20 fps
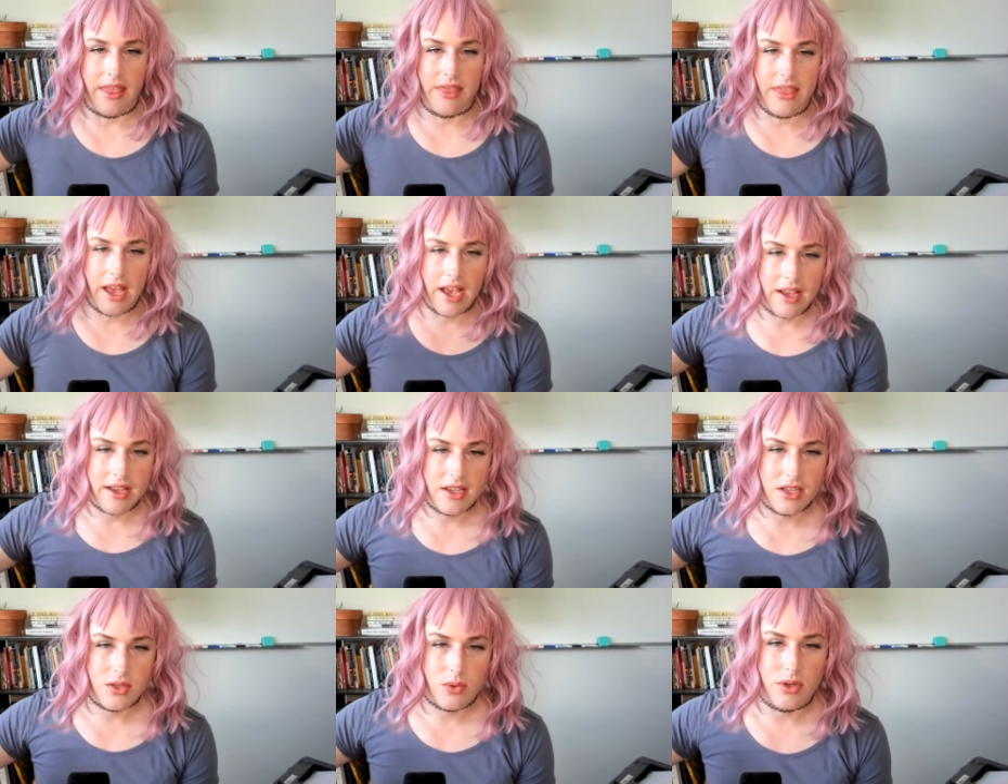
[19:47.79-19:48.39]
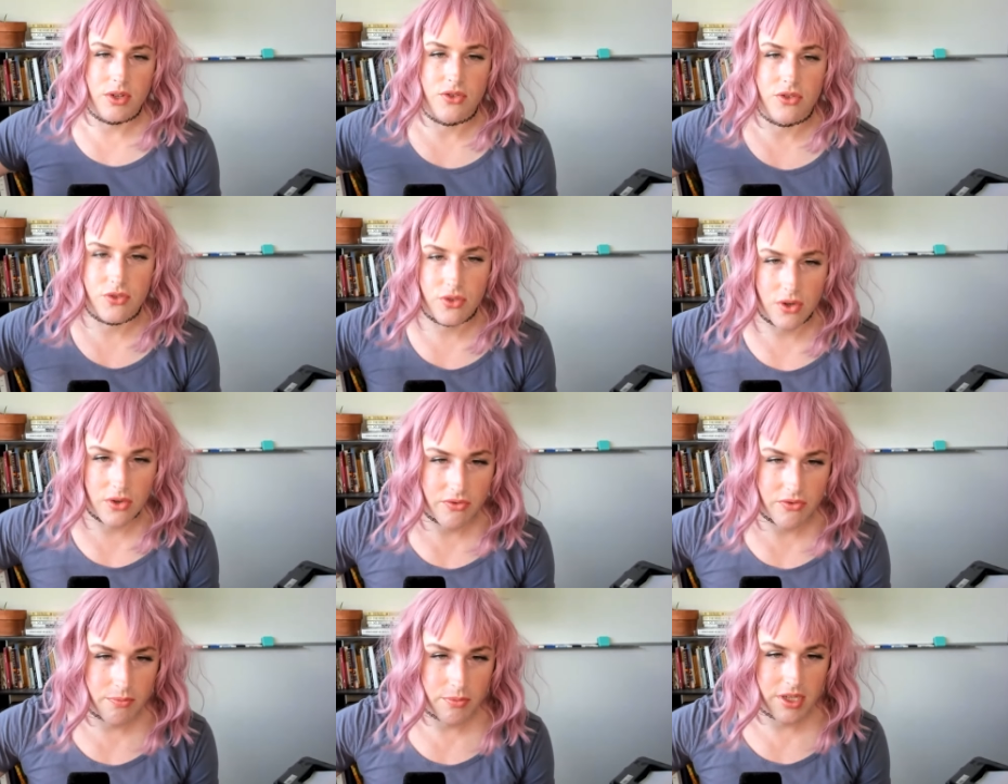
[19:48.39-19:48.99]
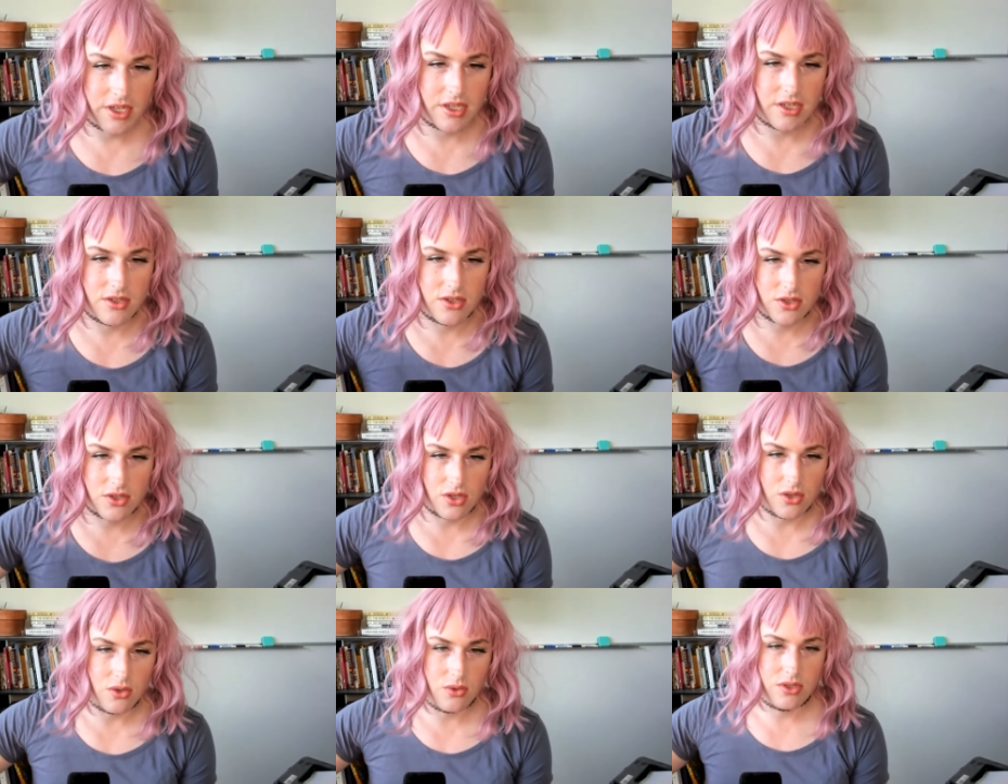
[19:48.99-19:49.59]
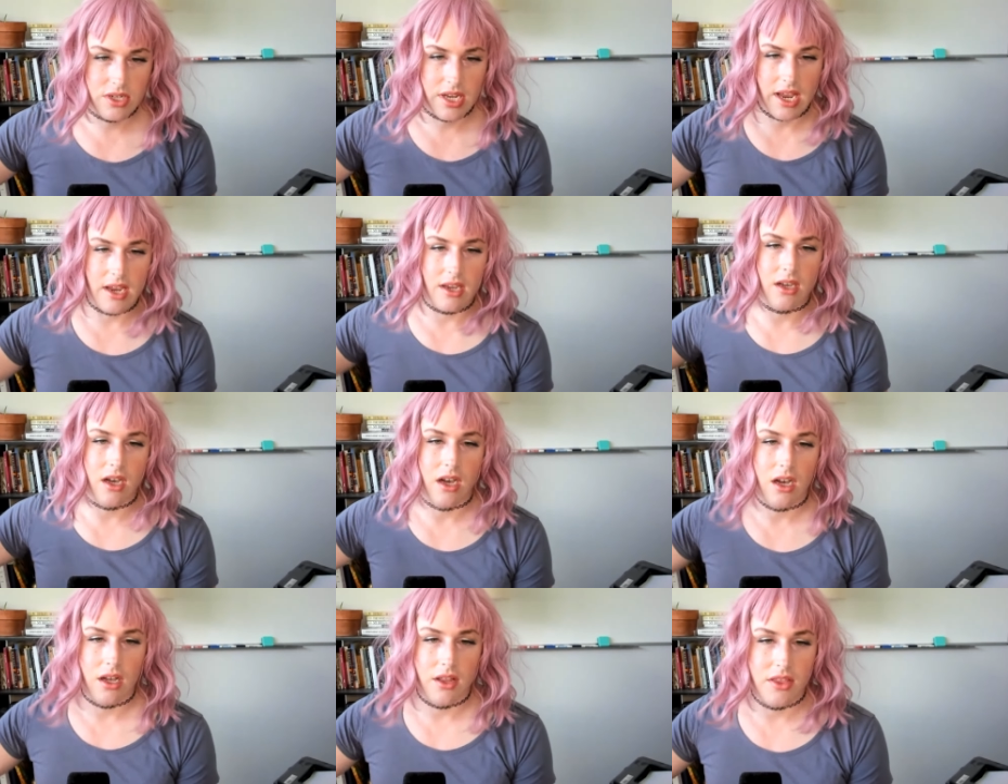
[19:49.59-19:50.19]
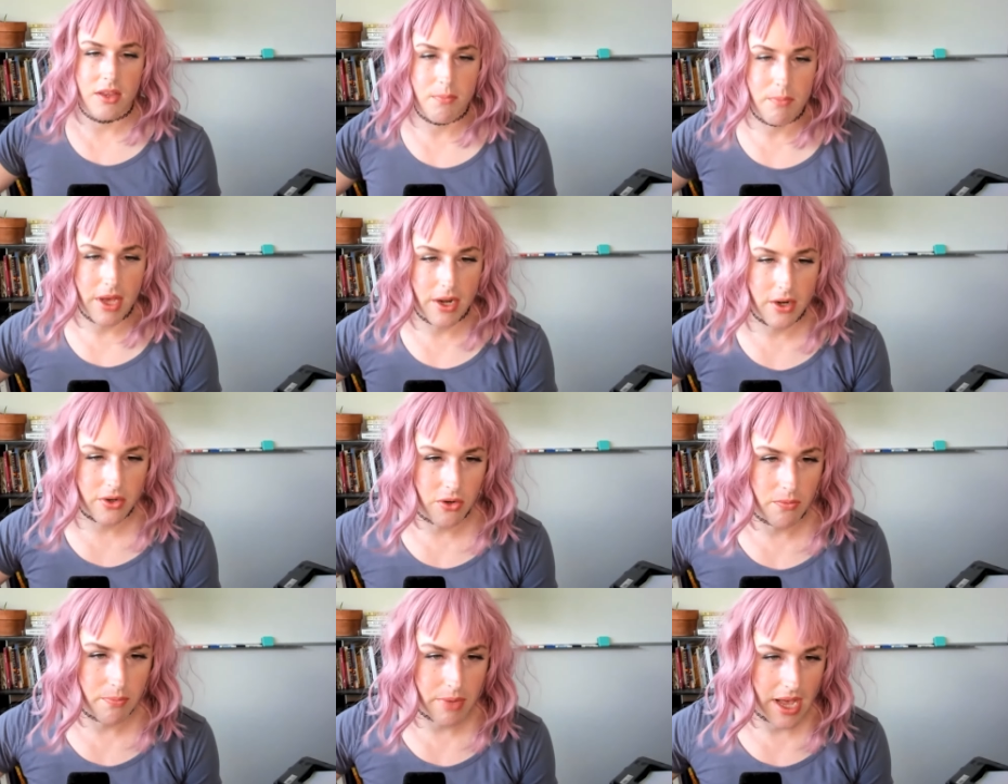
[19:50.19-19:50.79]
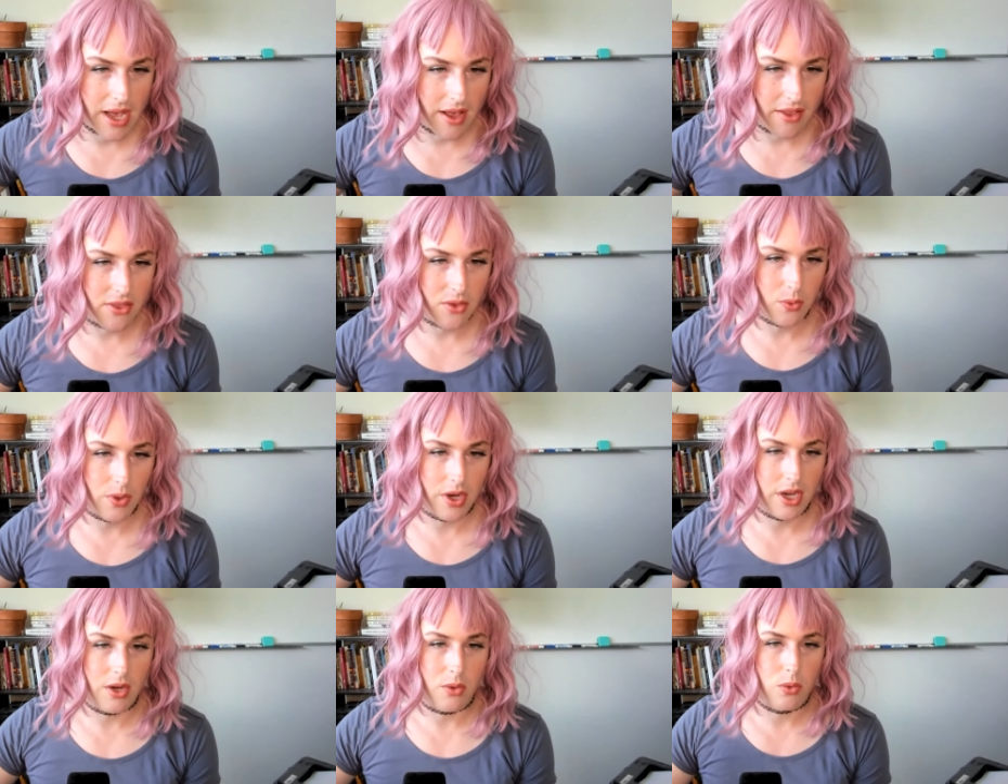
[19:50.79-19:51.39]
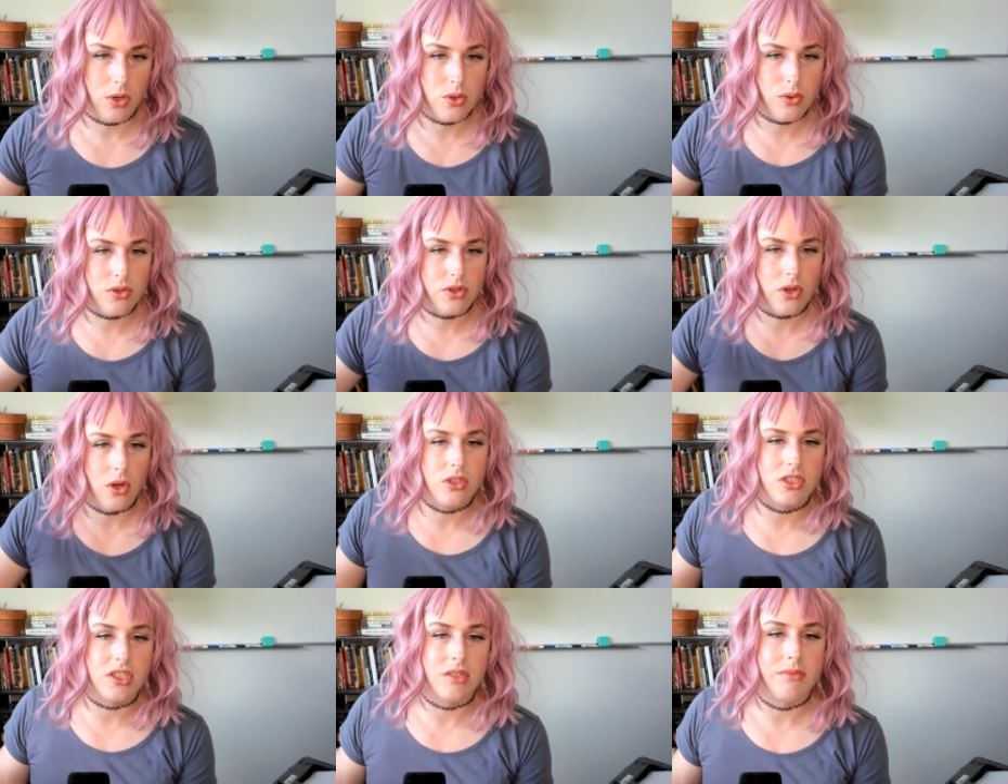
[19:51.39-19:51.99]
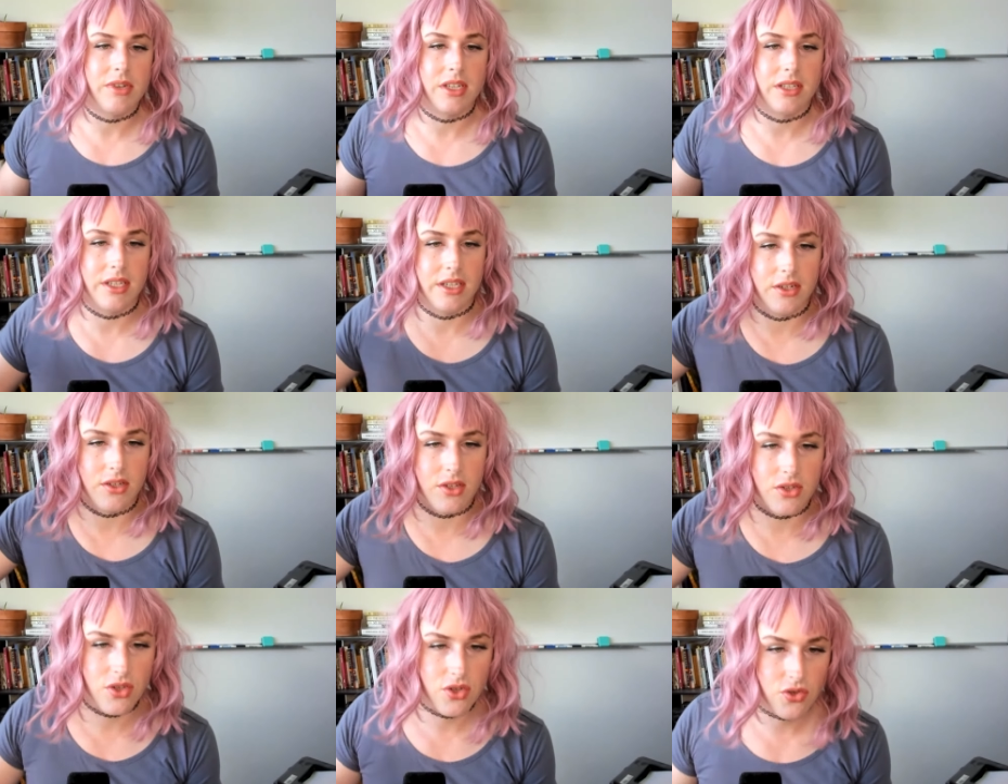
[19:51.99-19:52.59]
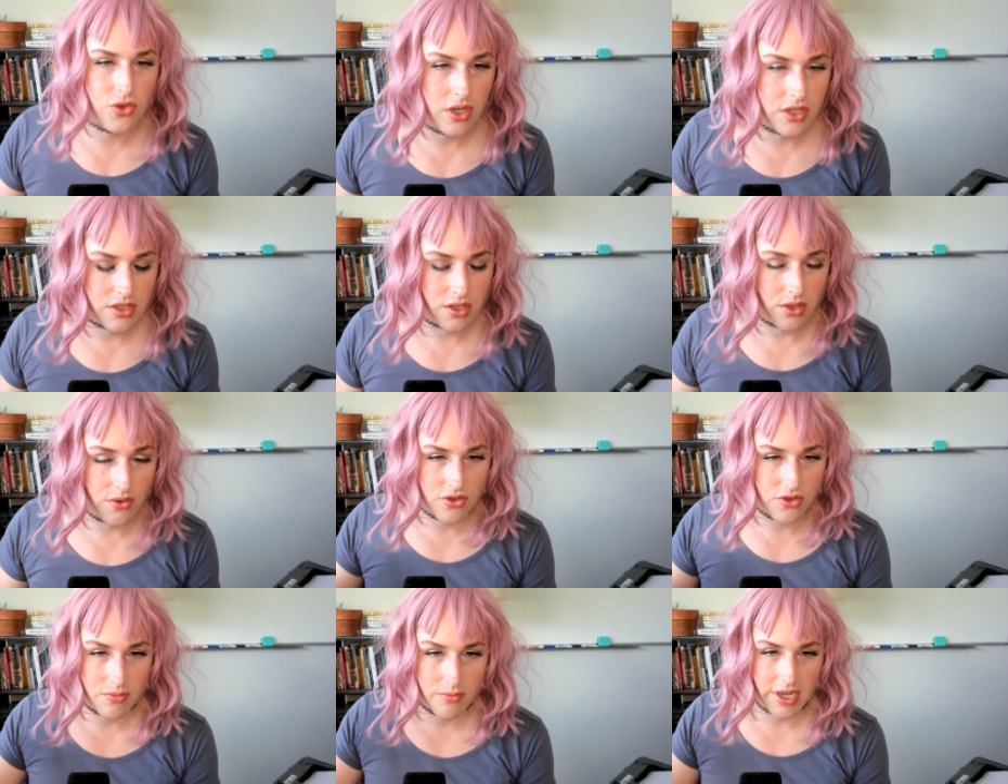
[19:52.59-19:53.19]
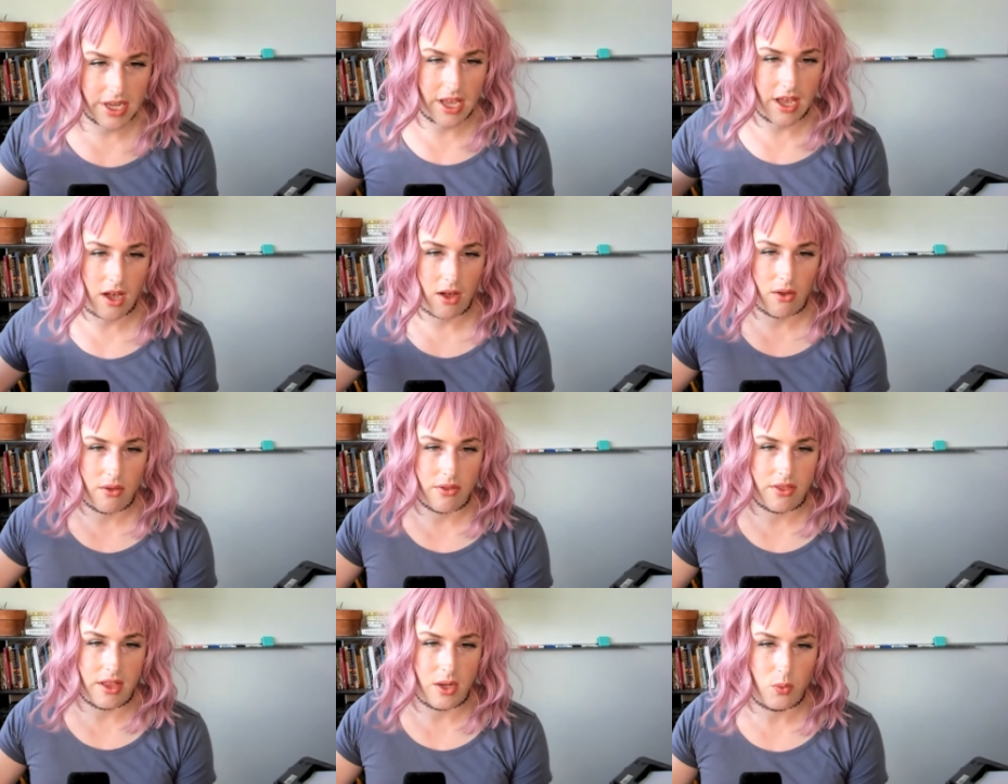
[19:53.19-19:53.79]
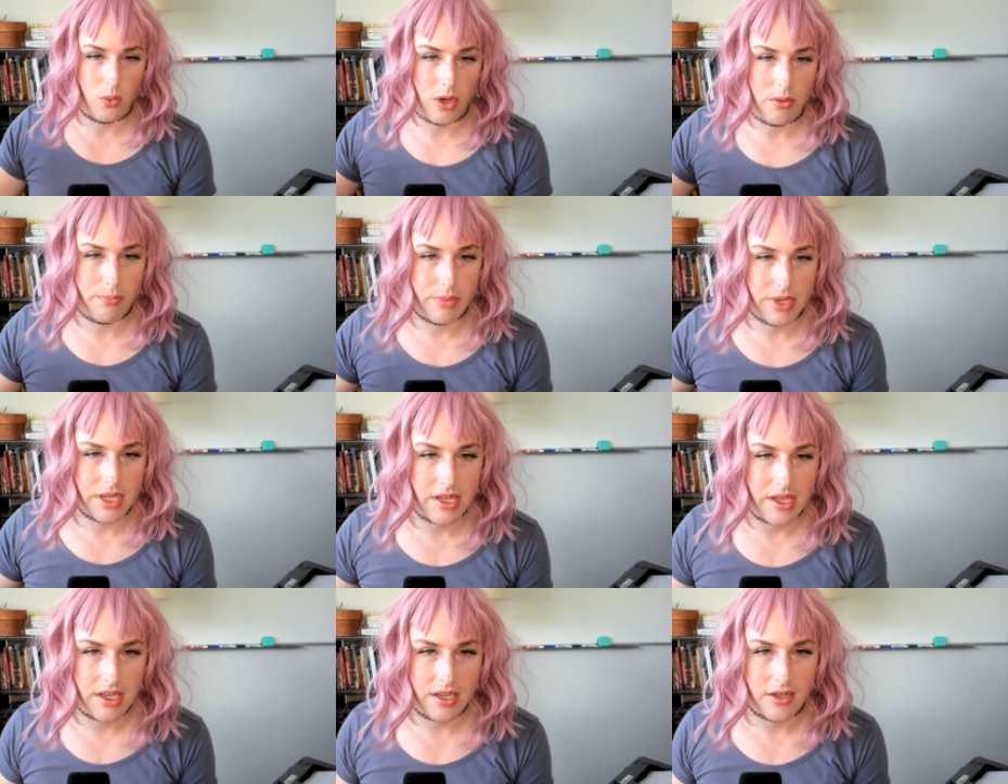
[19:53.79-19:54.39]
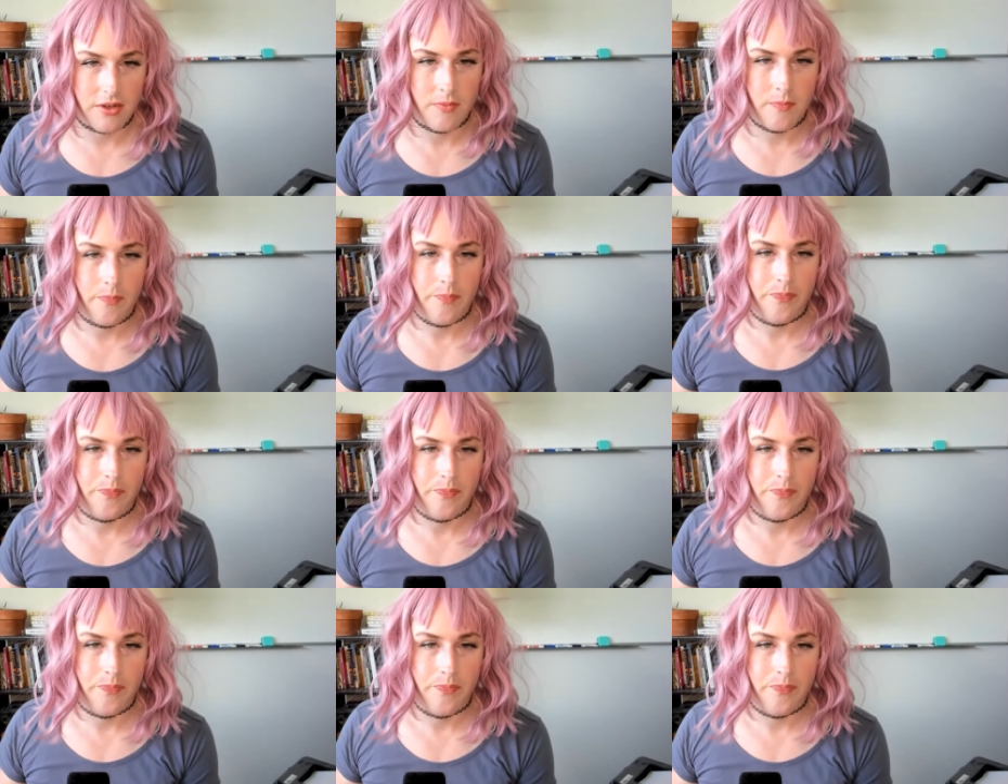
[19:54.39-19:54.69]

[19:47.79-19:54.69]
That is what drove me to take on the medical pathway, which was ultimately destructive to my health and well-being.